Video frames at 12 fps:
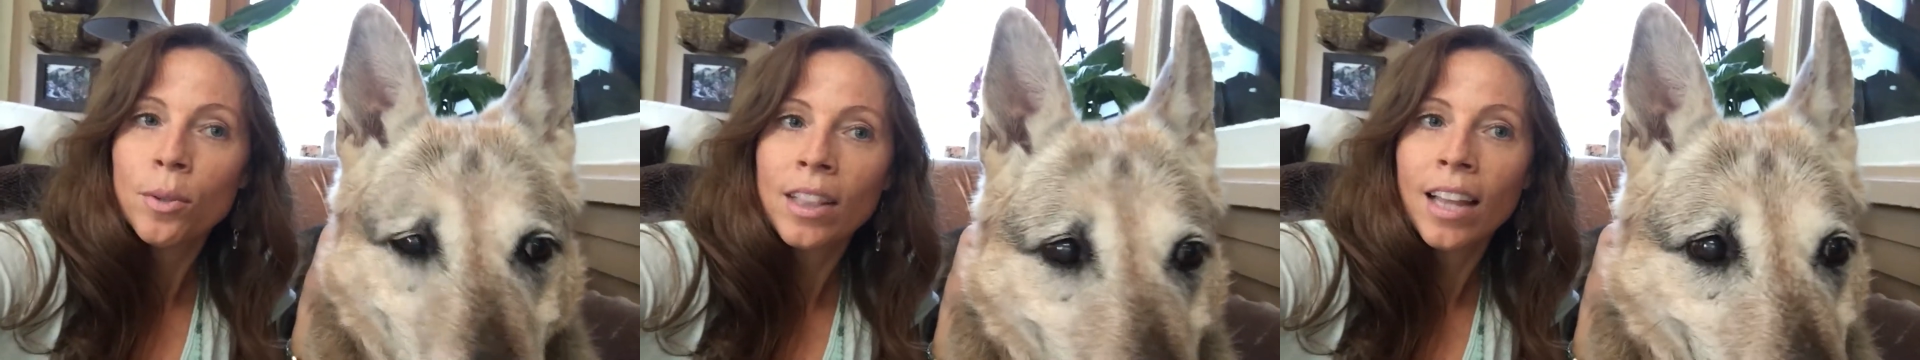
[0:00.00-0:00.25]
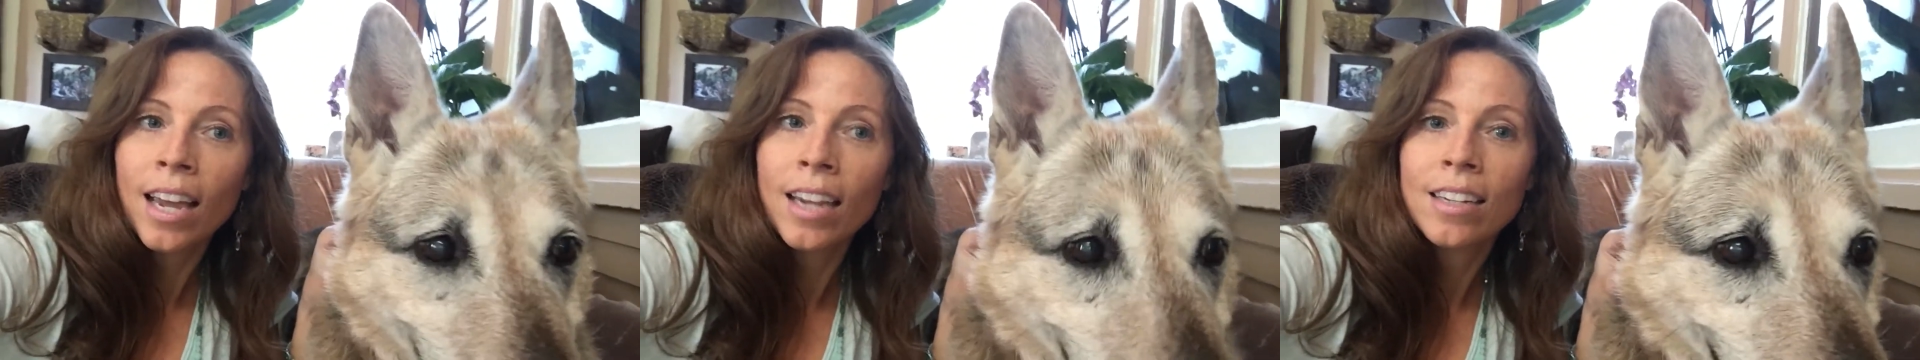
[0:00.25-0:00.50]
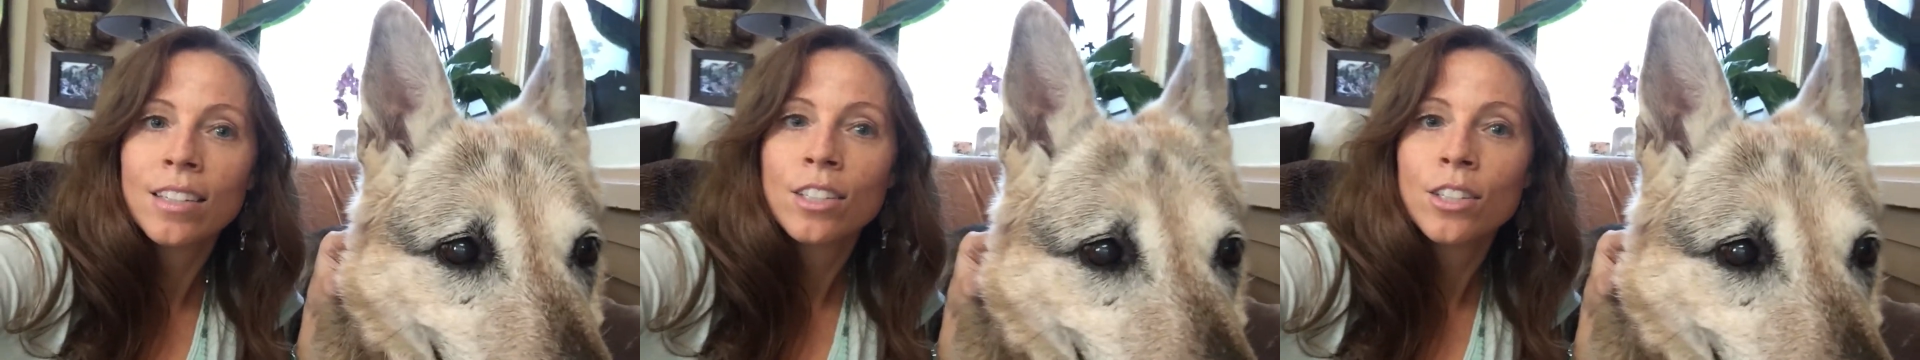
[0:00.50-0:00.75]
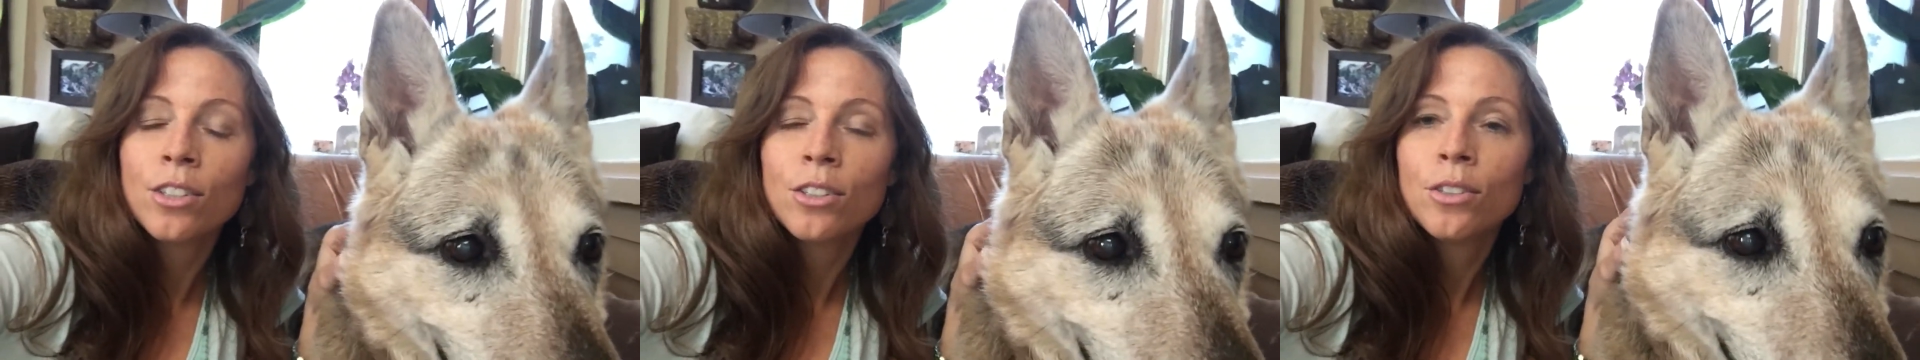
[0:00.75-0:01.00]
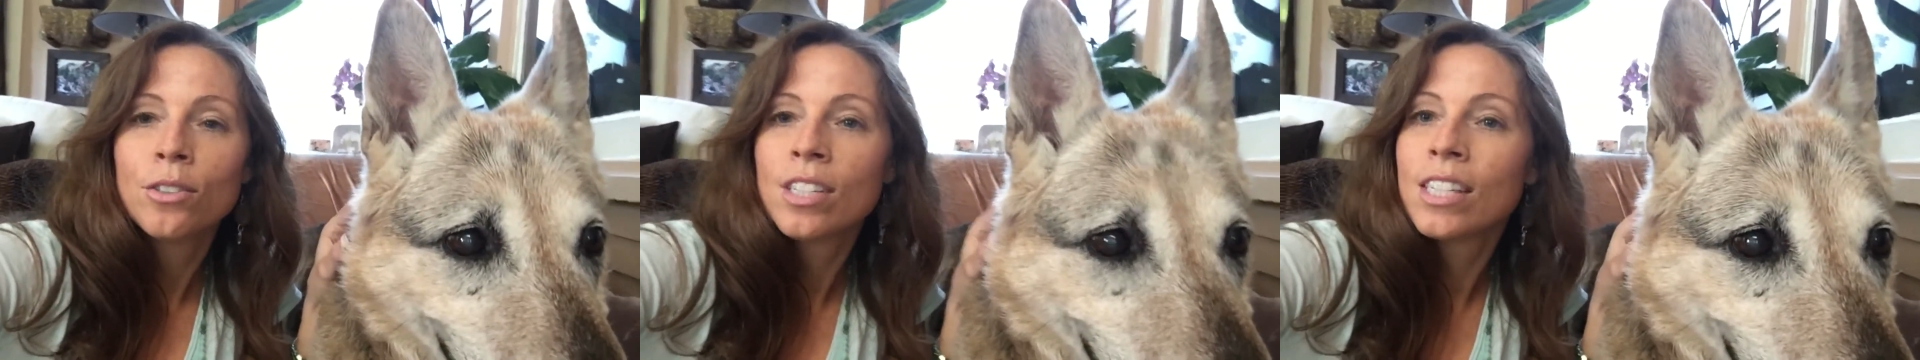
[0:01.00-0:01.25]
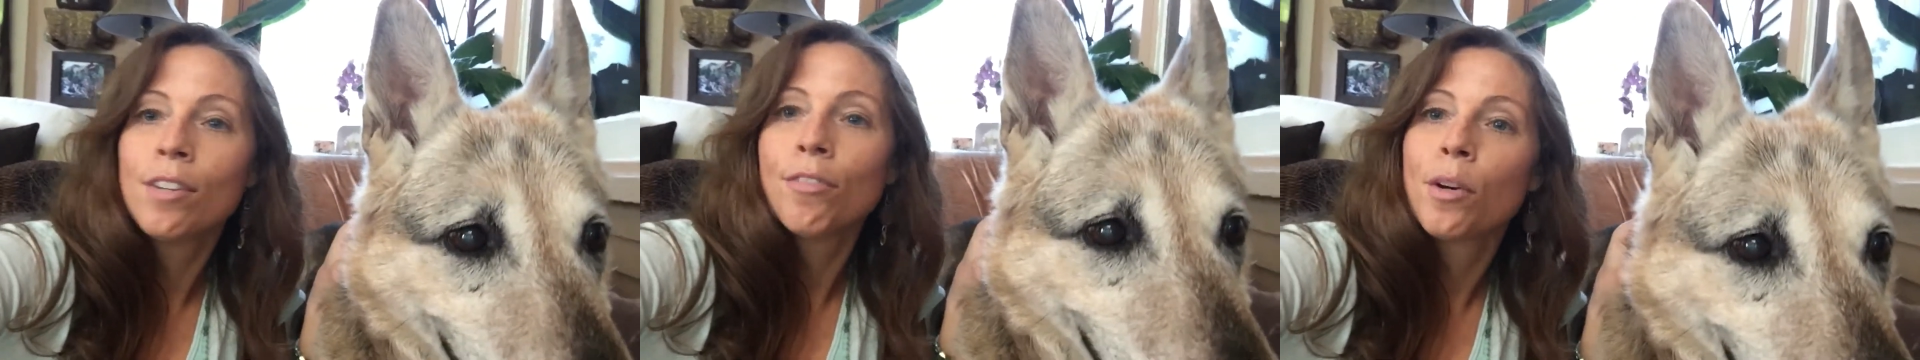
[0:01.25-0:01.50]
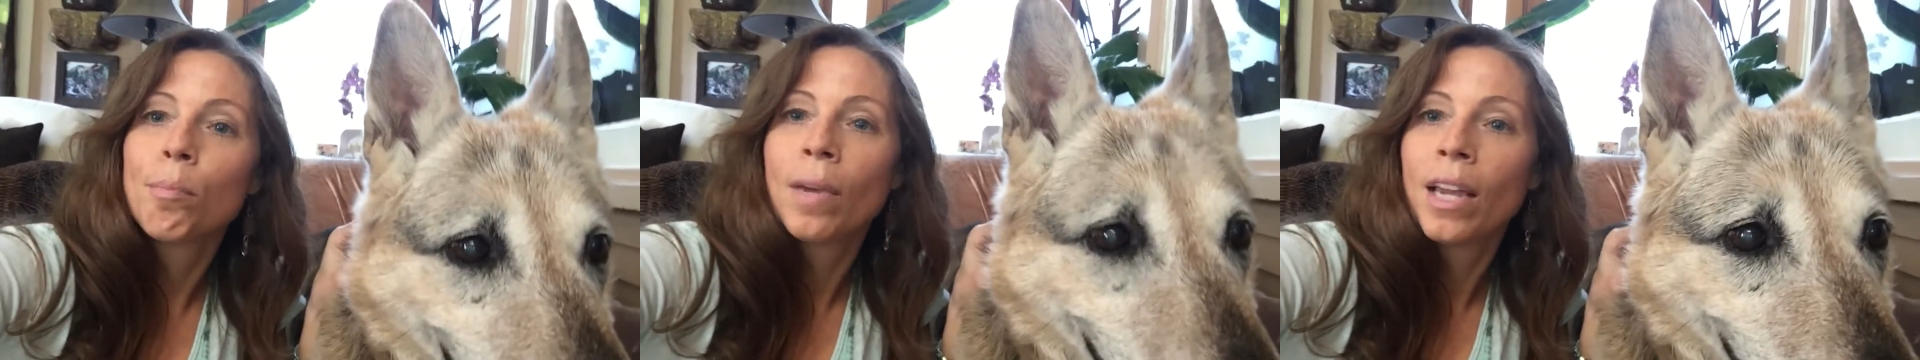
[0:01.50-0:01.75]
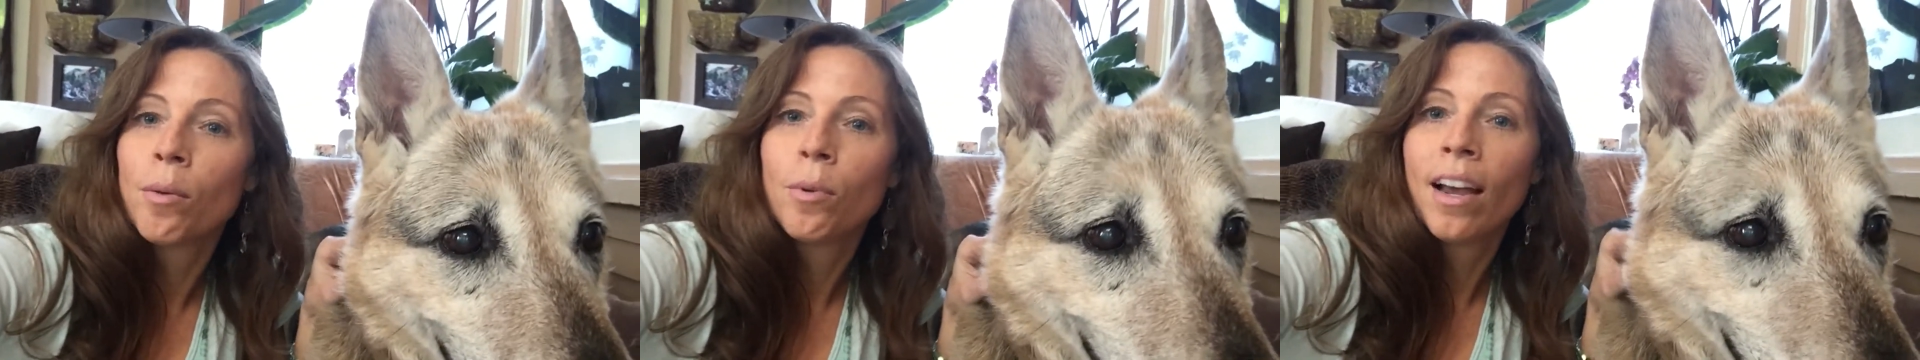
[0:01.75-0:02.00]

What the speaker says: would like to see from me.